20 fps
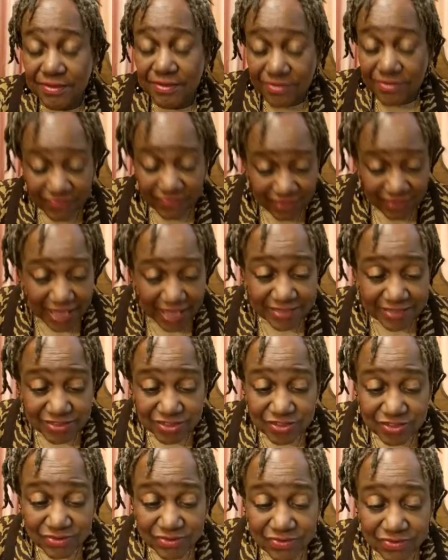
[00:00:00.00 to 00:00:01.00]
You've got
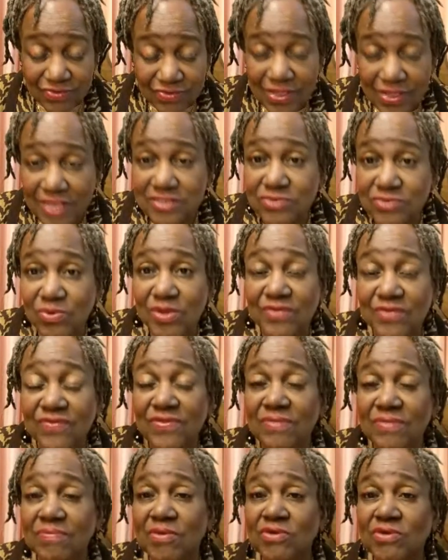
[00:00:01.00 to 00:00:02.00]
to. That's one of
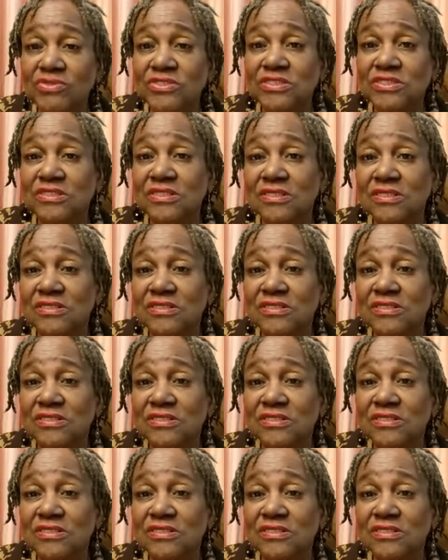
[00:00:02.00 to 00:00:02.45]
the most,